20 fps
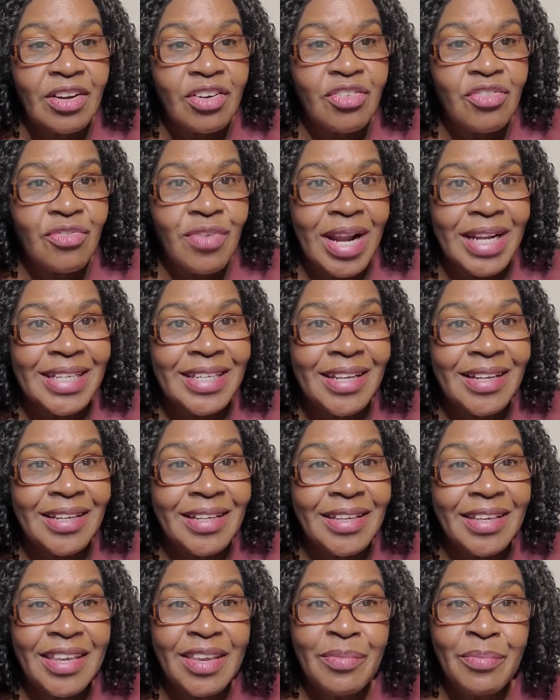
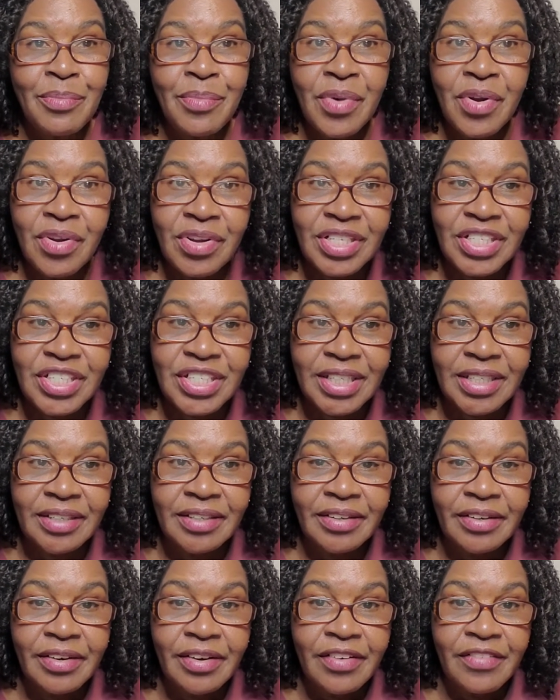gradually emerging
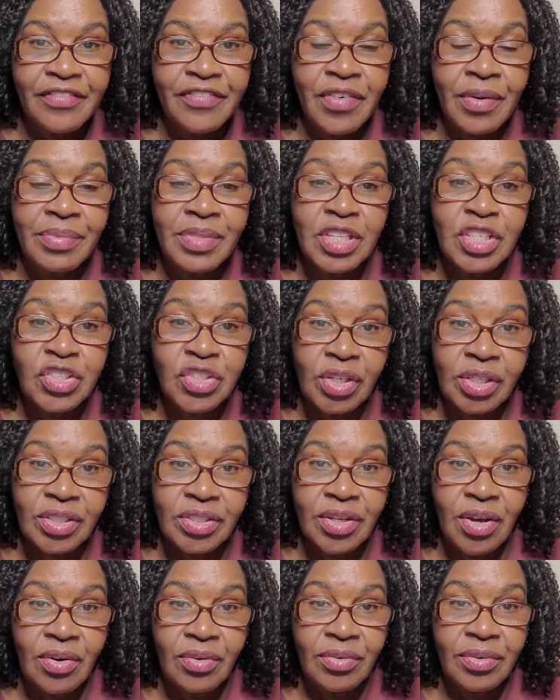from the
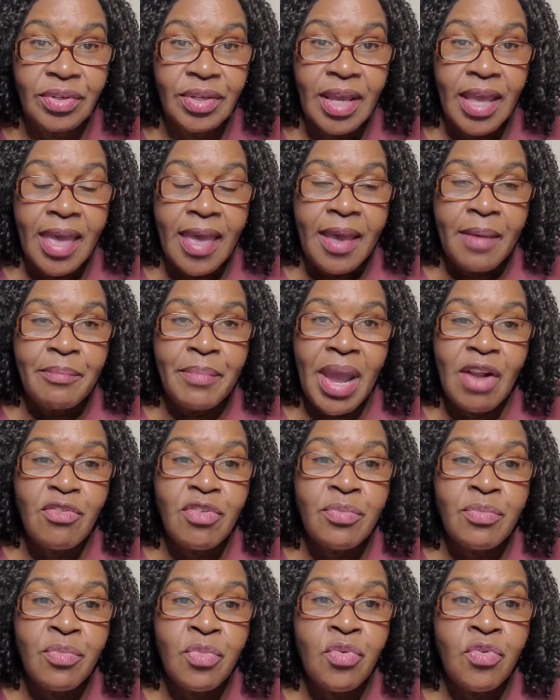shutdown by
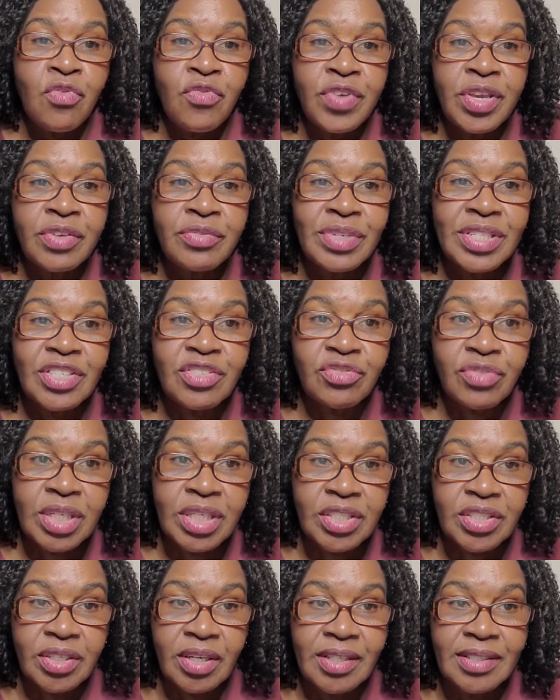removing
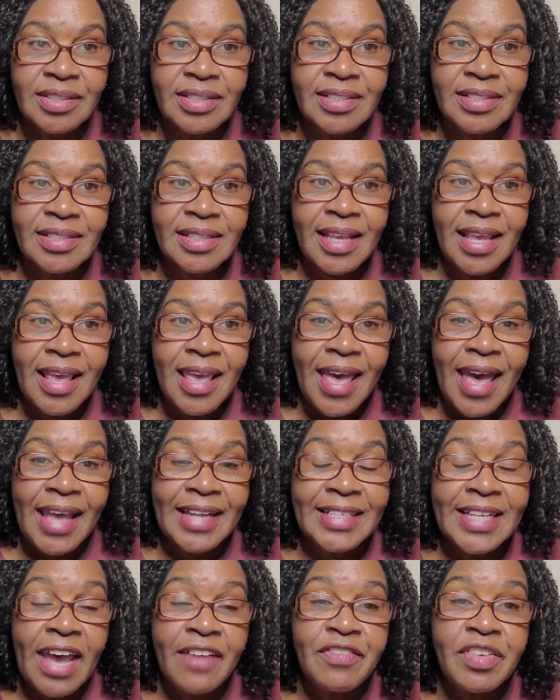restrictions
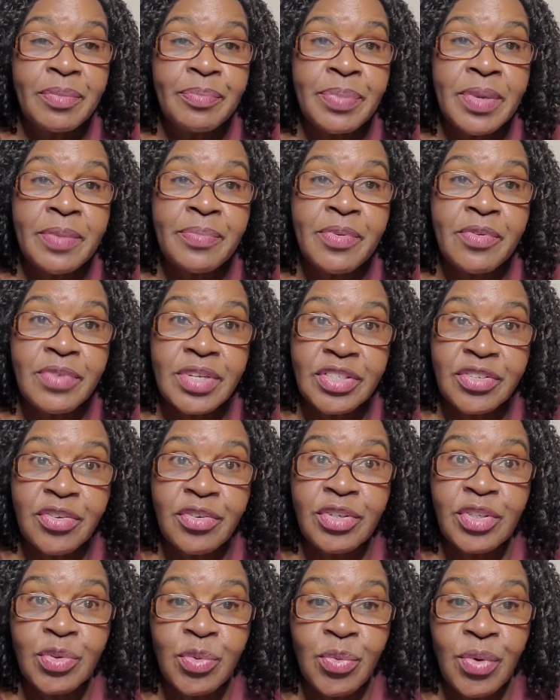and having people
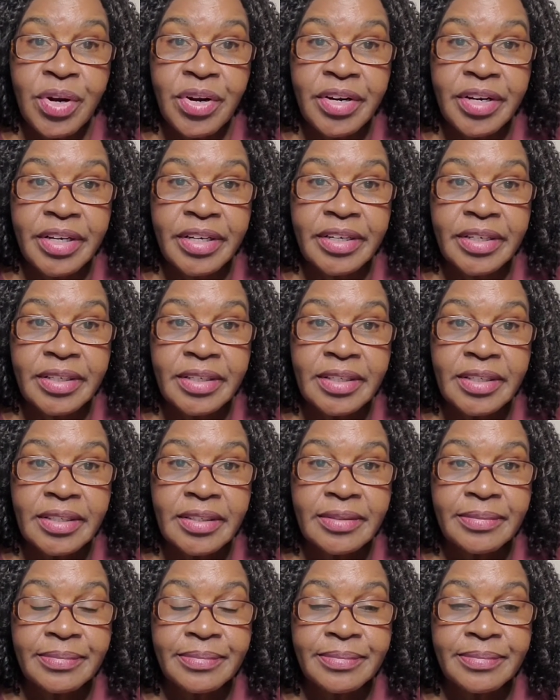return to work.
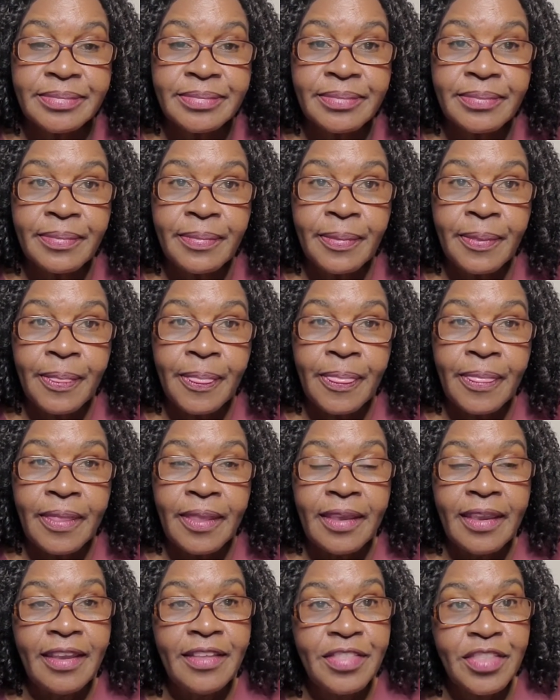
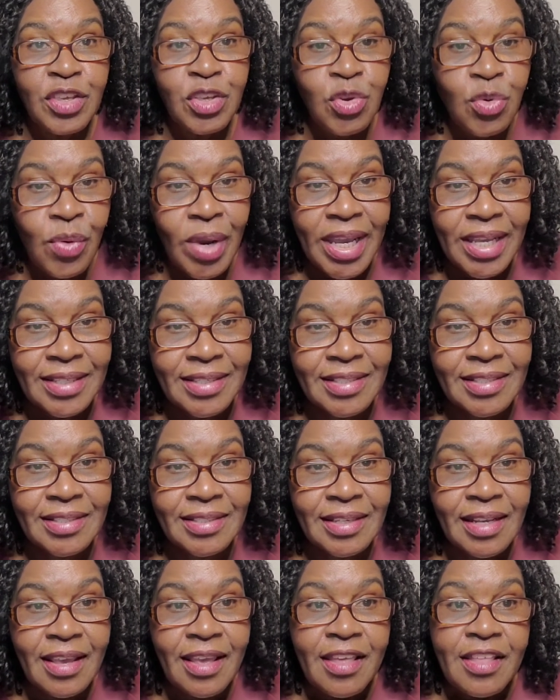In the US,
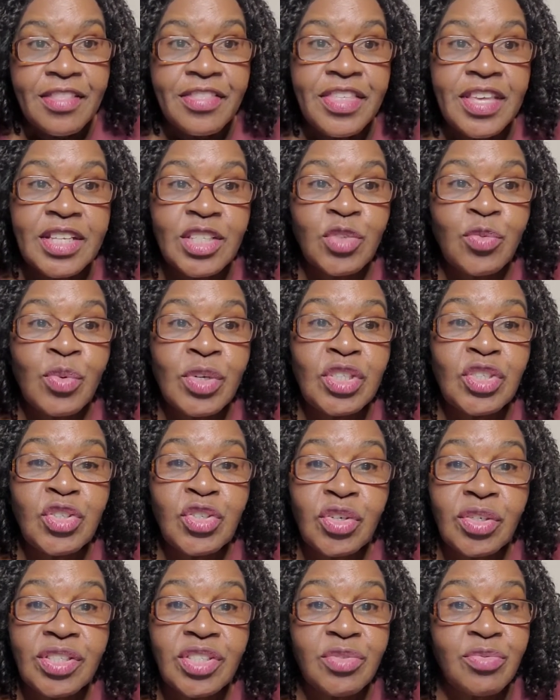things were
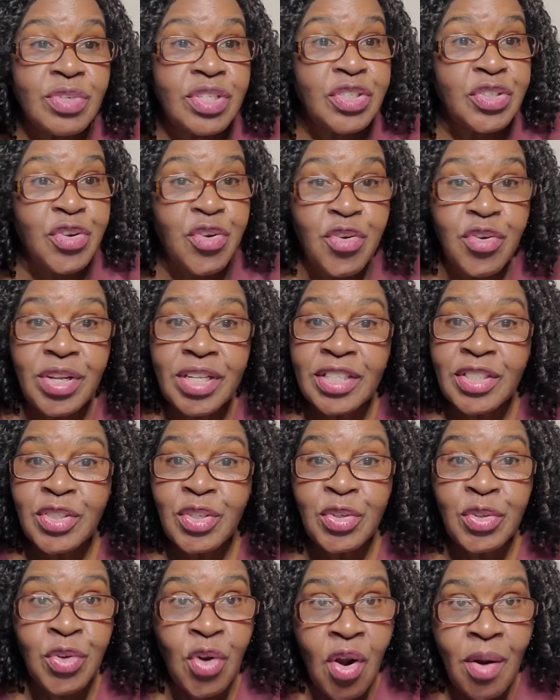just returning to
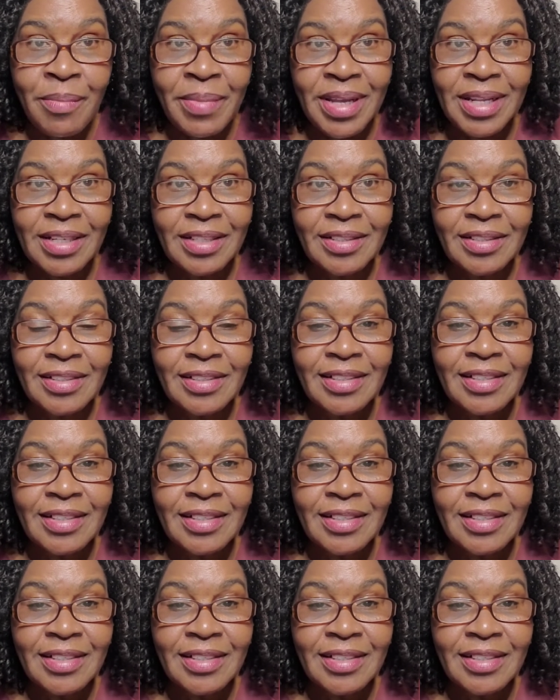normal,